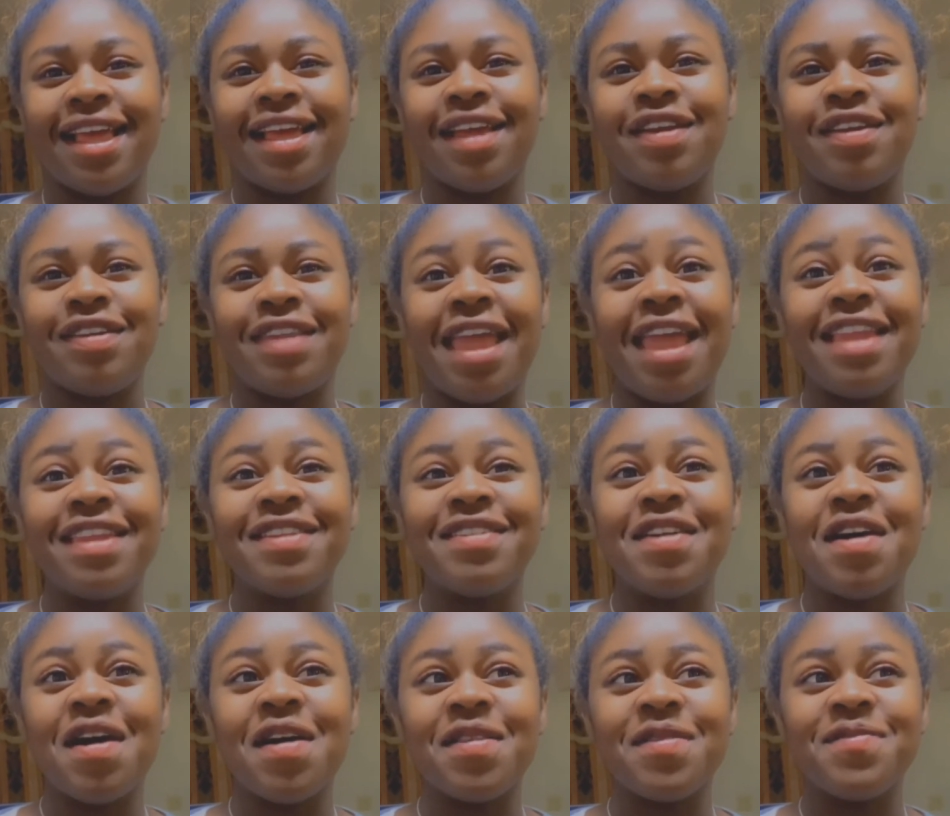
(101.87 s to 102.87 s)
Nana
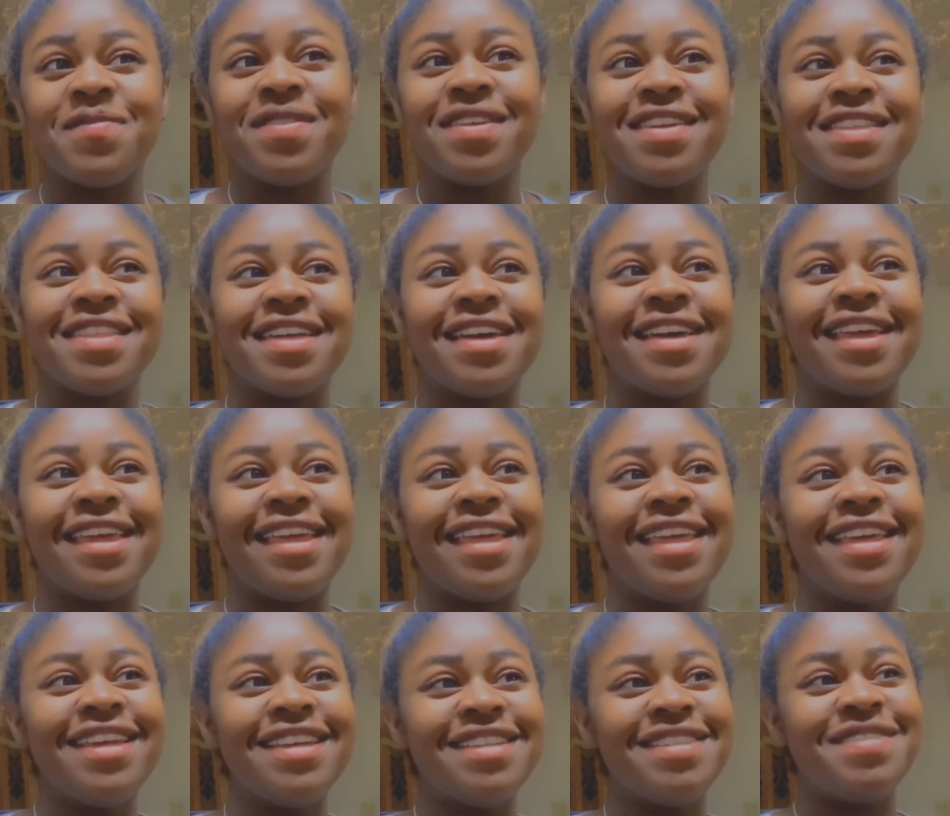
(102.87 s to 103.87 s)
called me. Like,
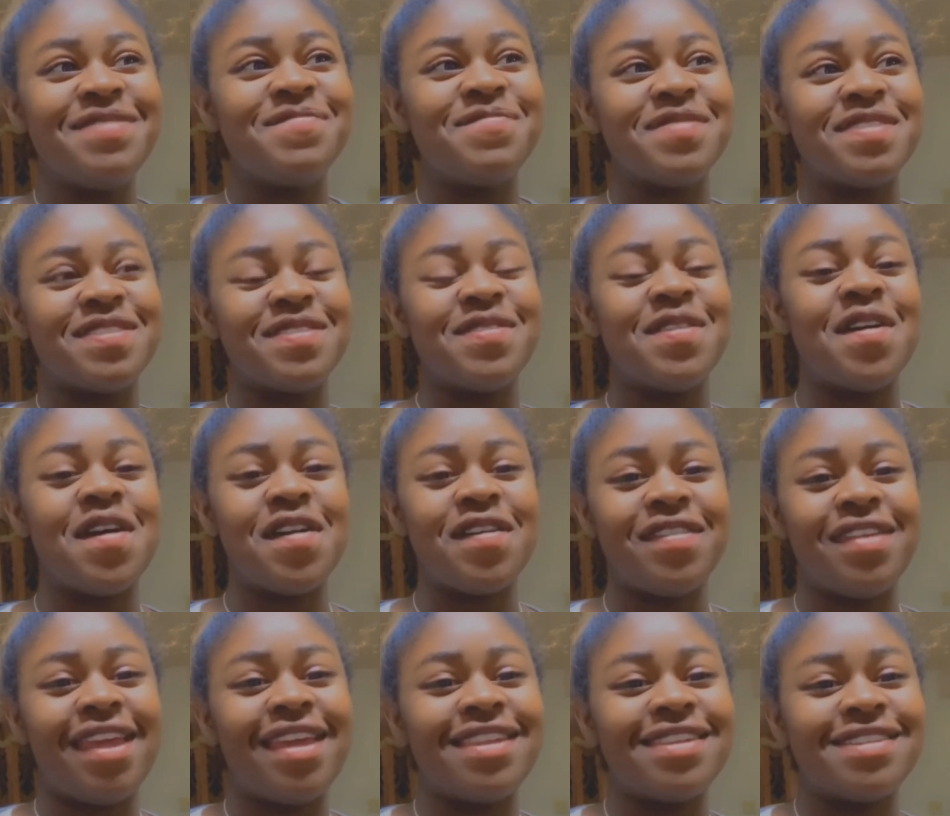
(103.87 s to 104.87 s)
she must have called her
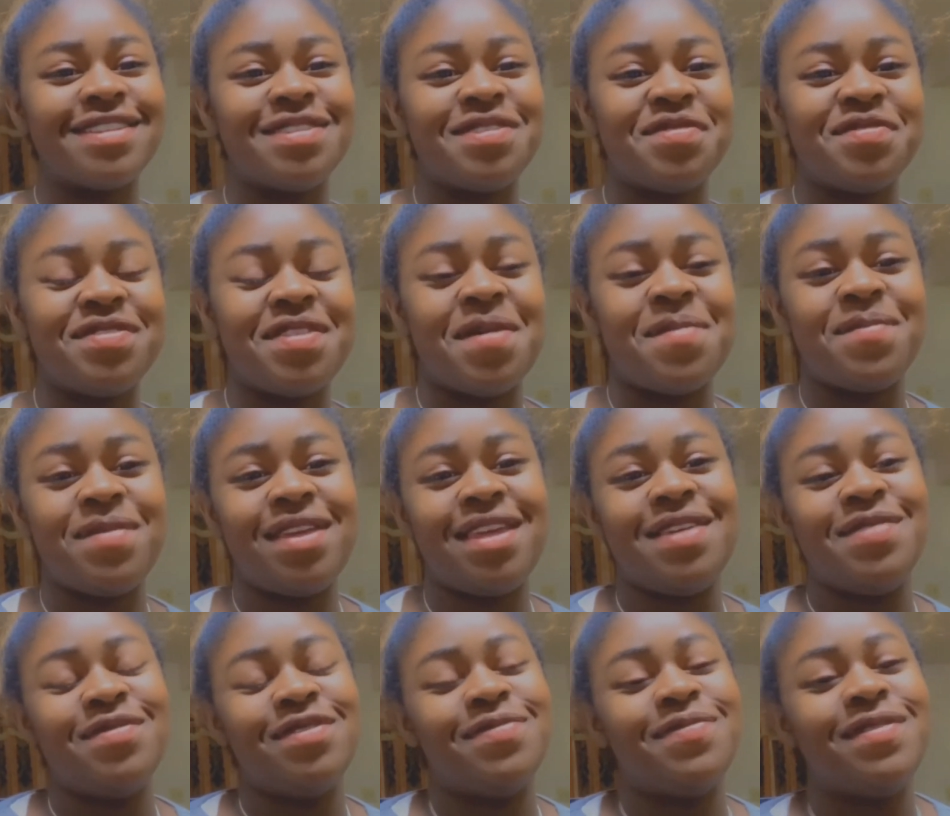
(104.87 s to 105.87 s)
name and I told Dominique he
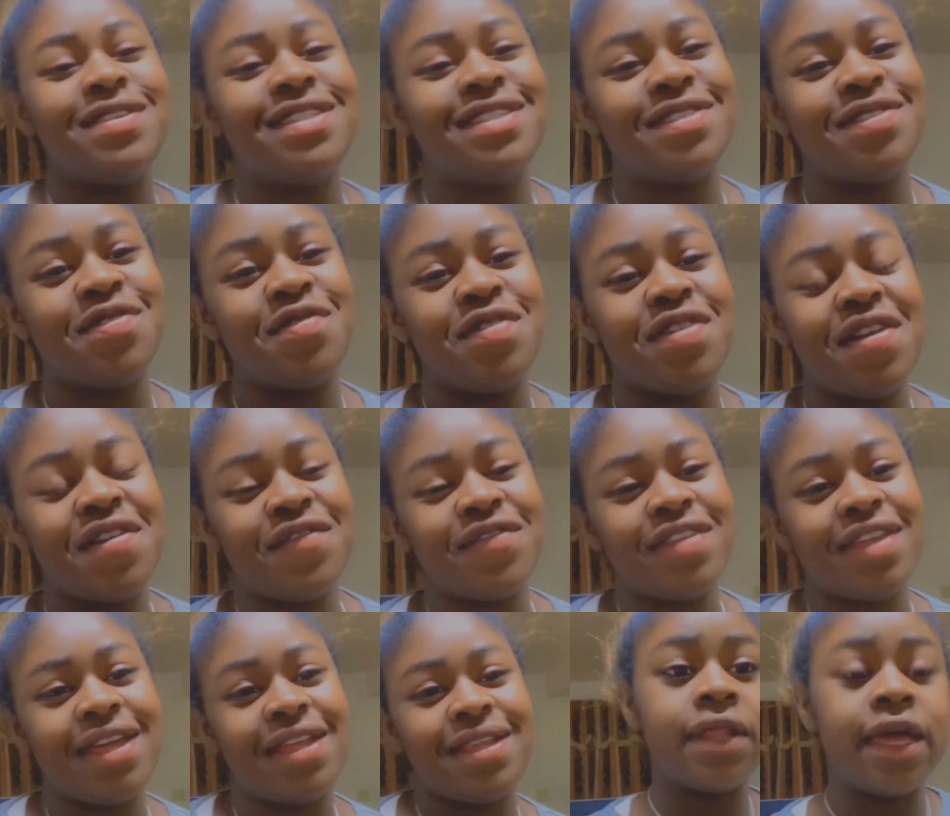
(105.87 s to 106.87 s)
was missing or whatever
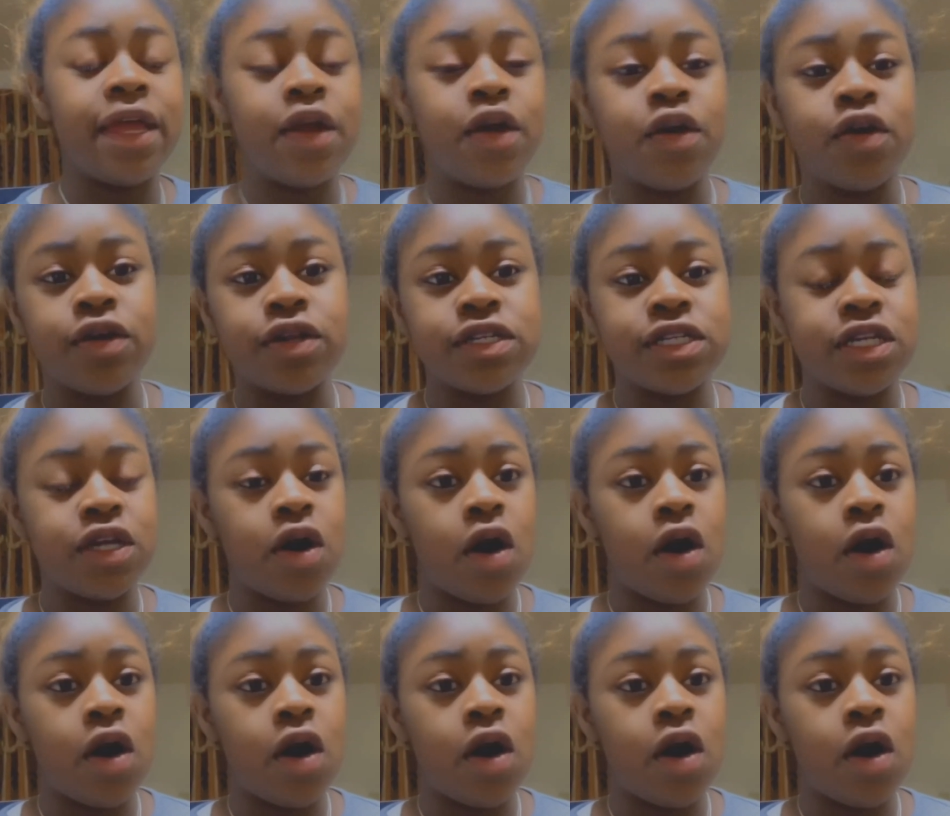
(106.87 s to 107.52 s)
like that. Her, she called